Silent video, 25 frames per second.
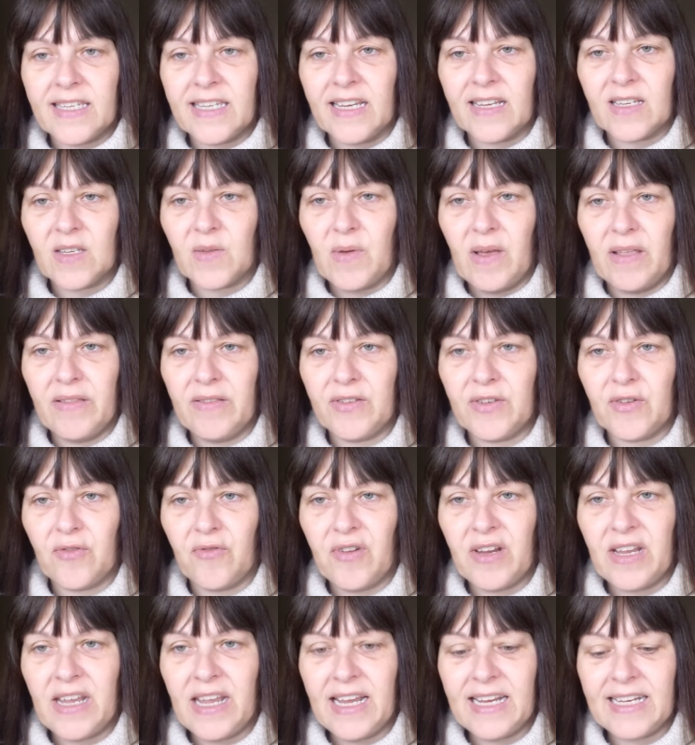6 months
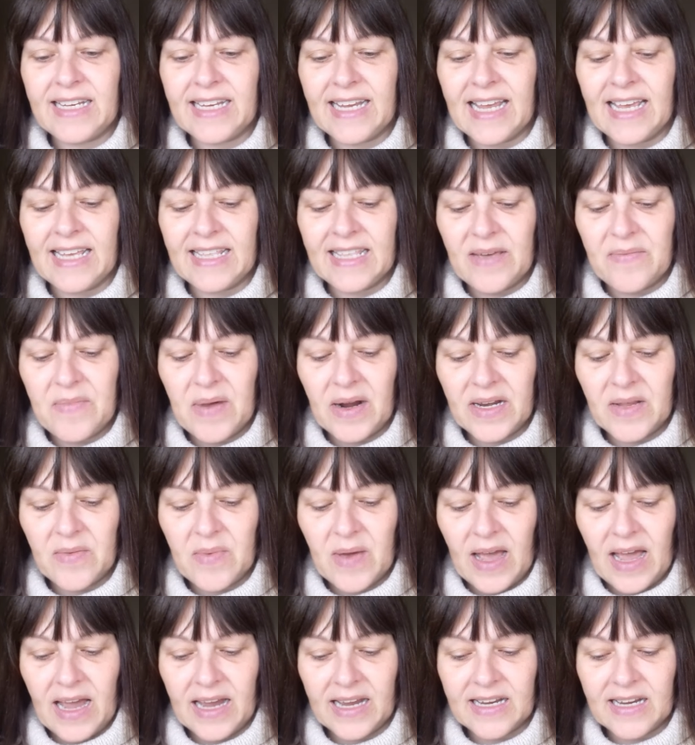or a year to get their money
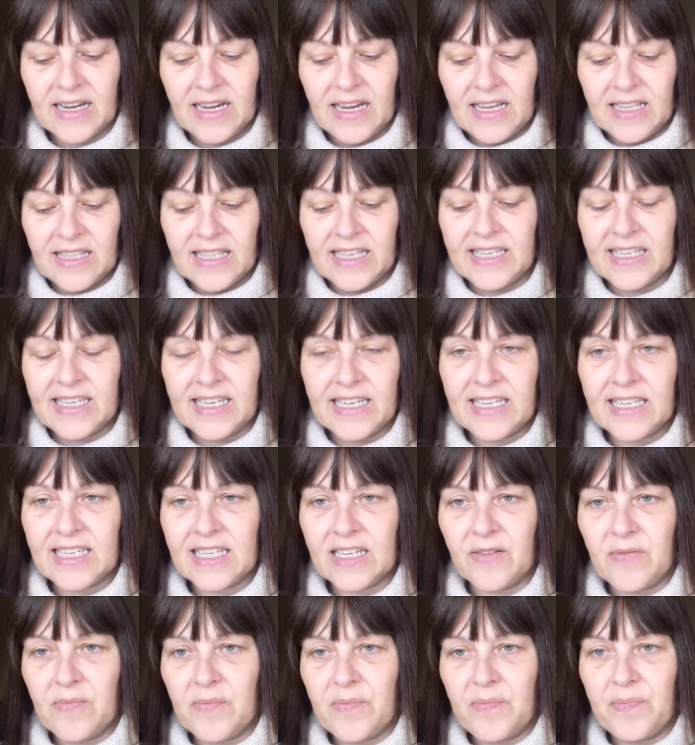back. The
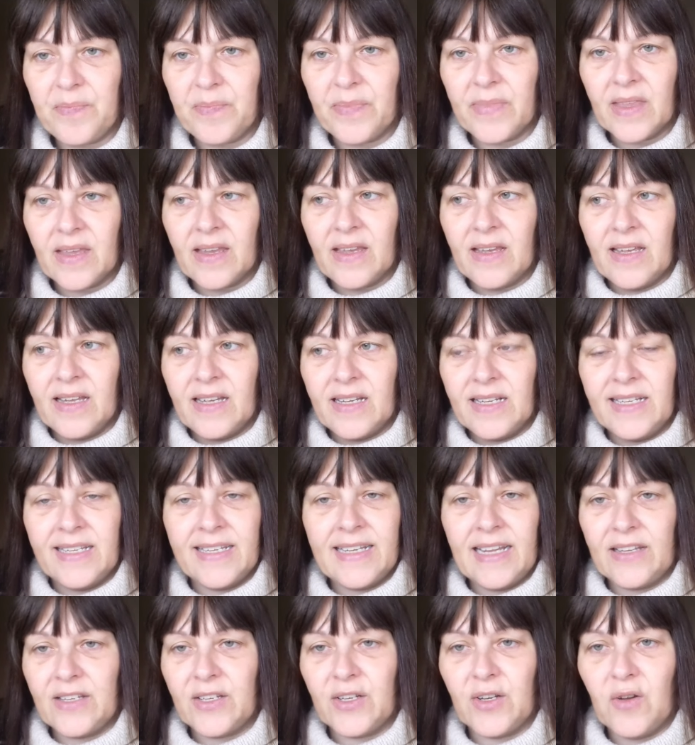system
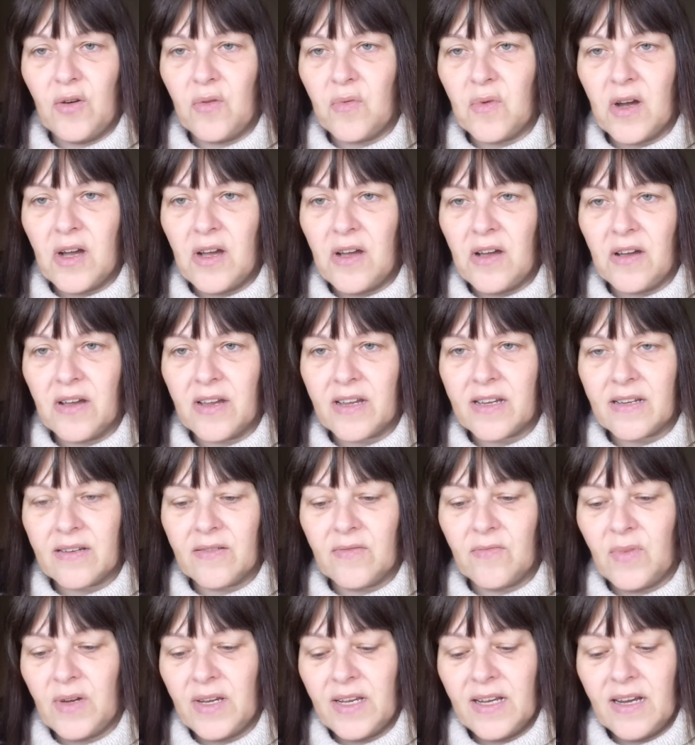does not work.
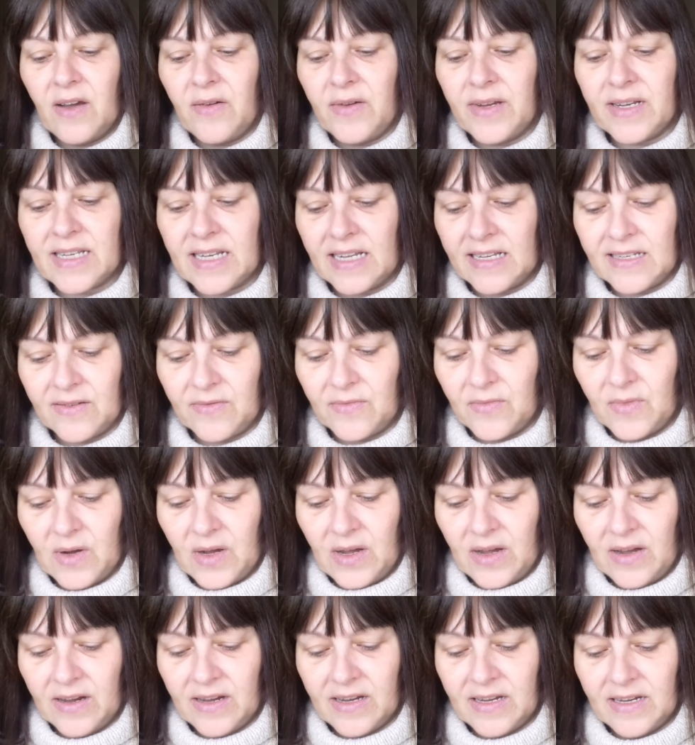We know it doesn't
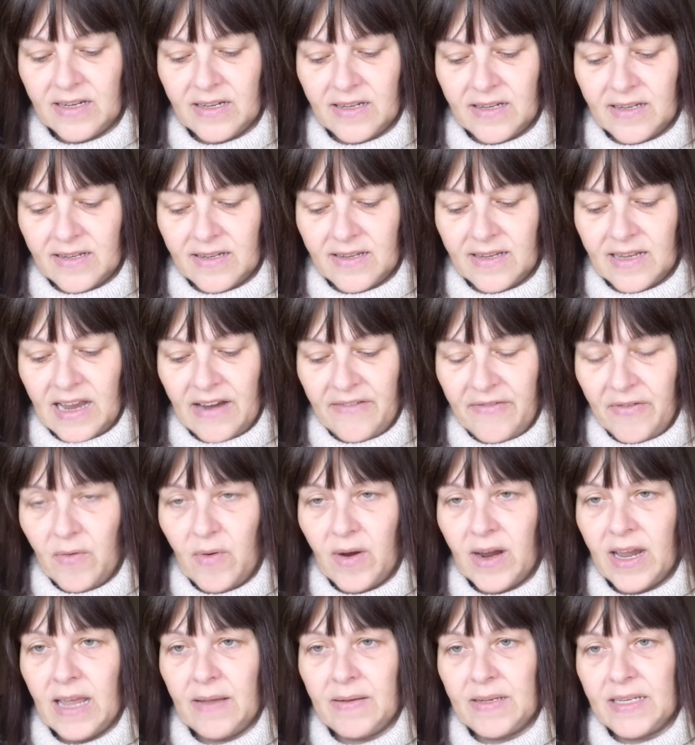work.
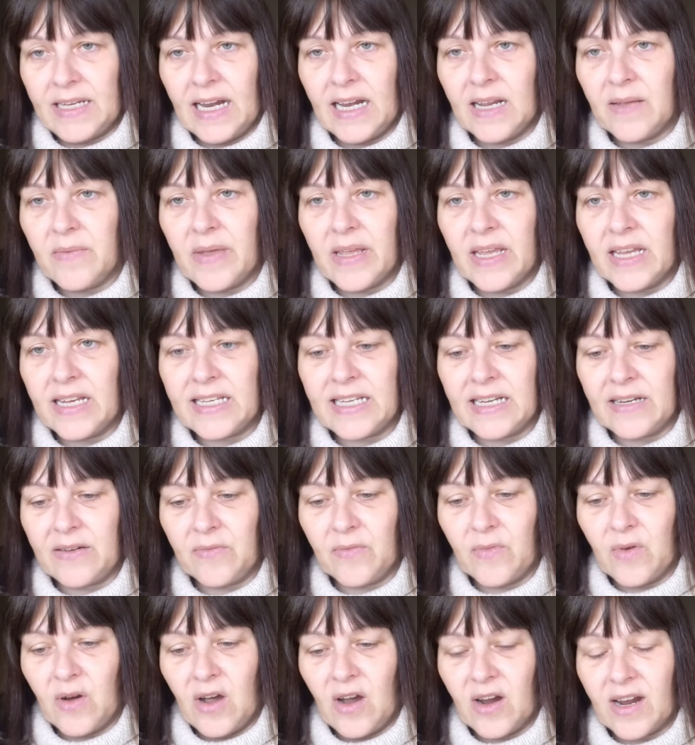Everyone kept telling me it
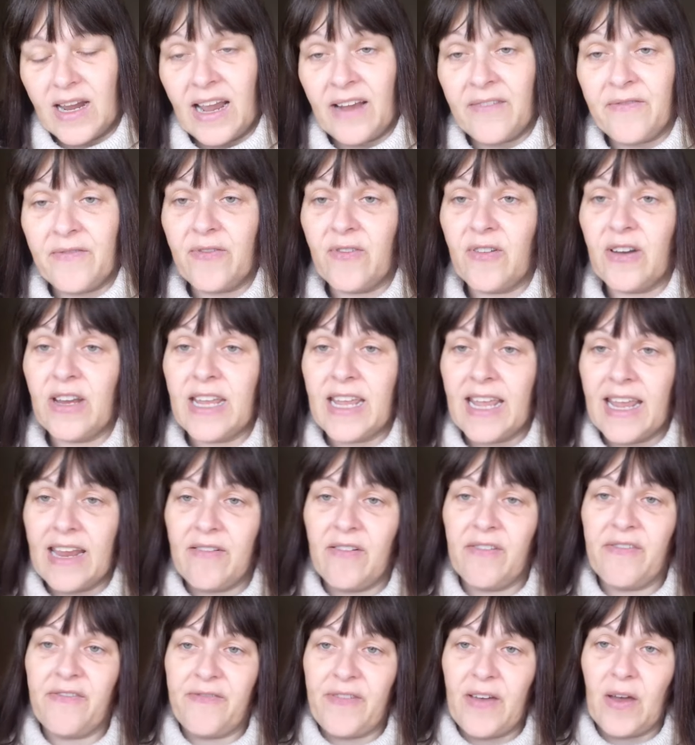didn't work, and for a
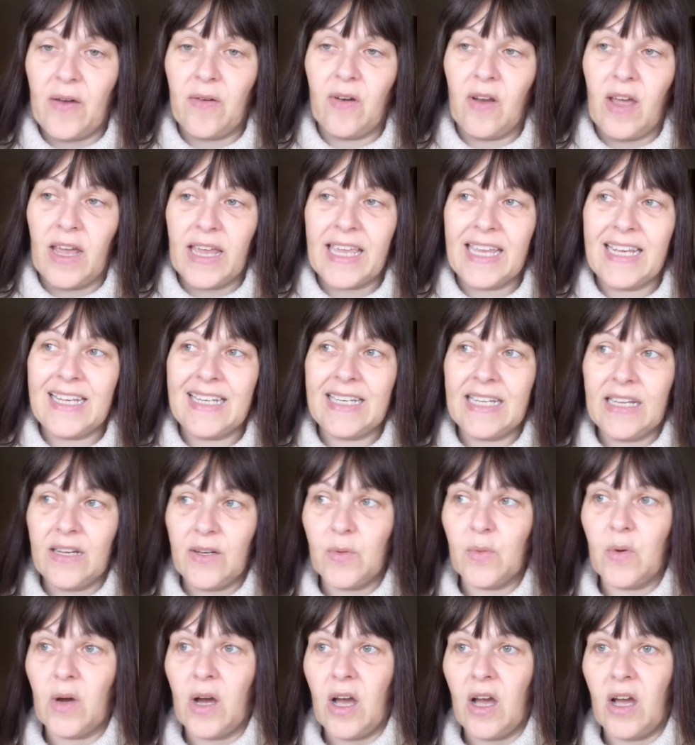year it felt like it
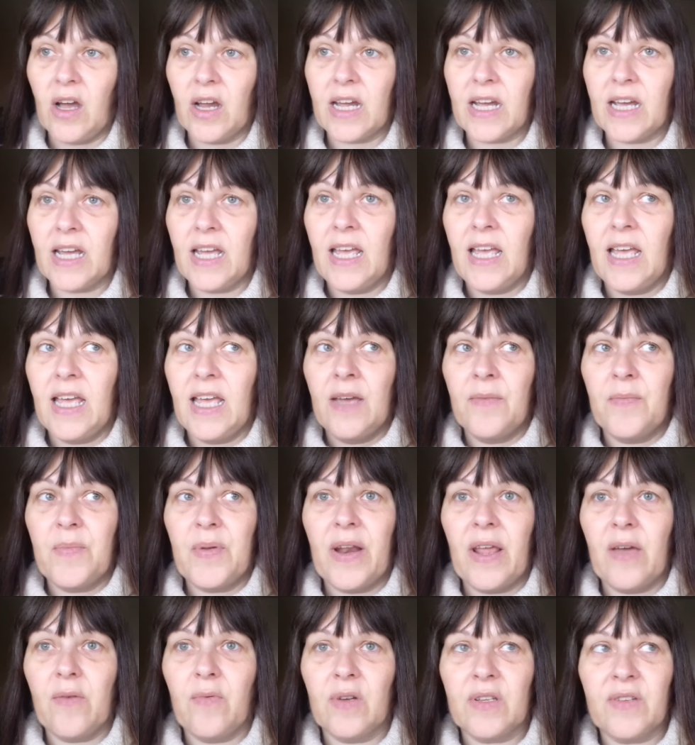did work,
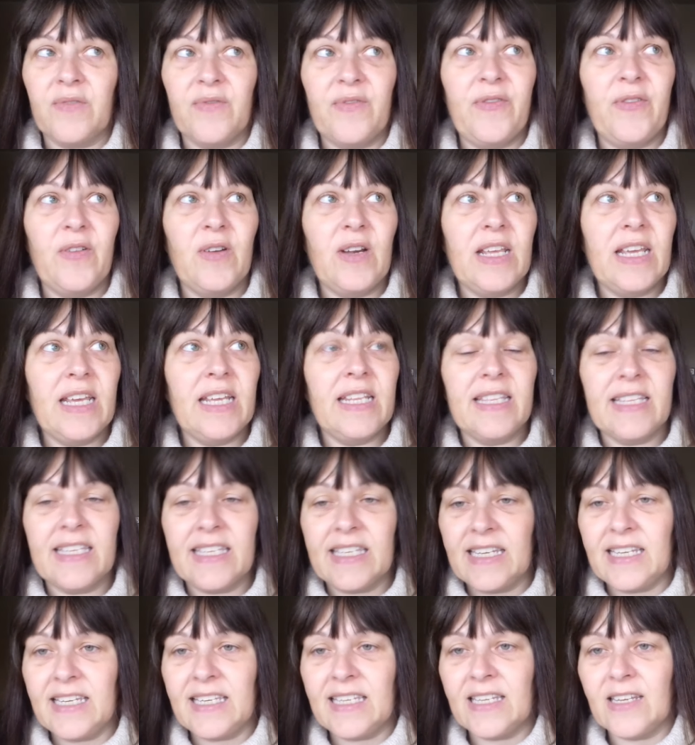but I wasn't fully in the
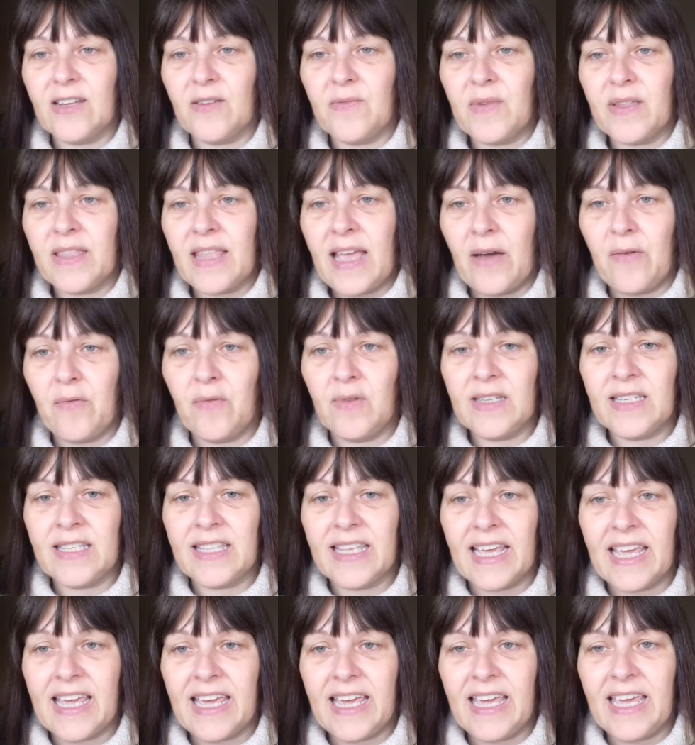system, and that was
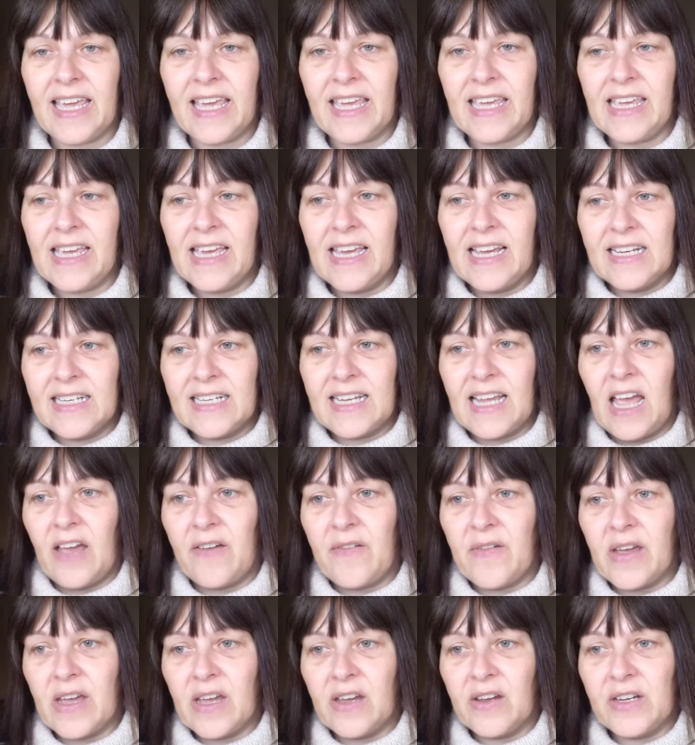the key to
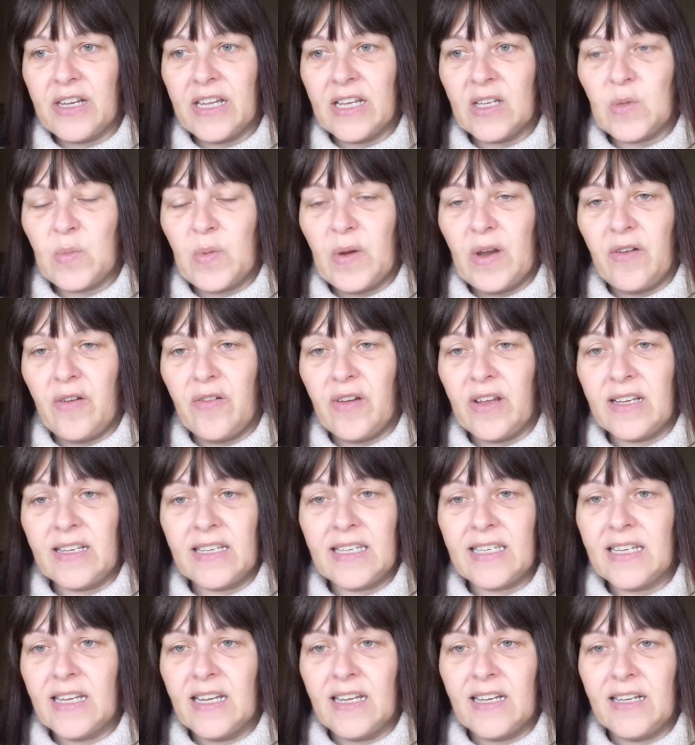having a good
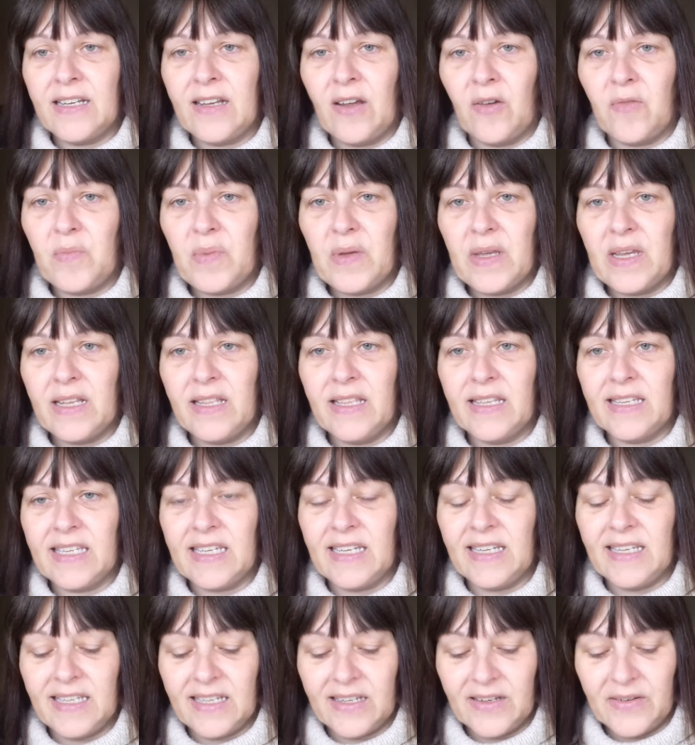experience. Don't be in the
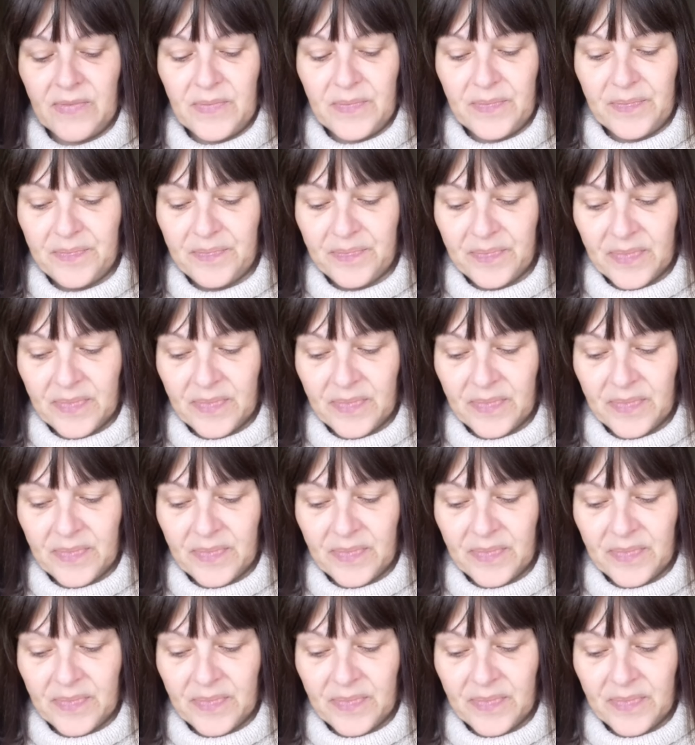system.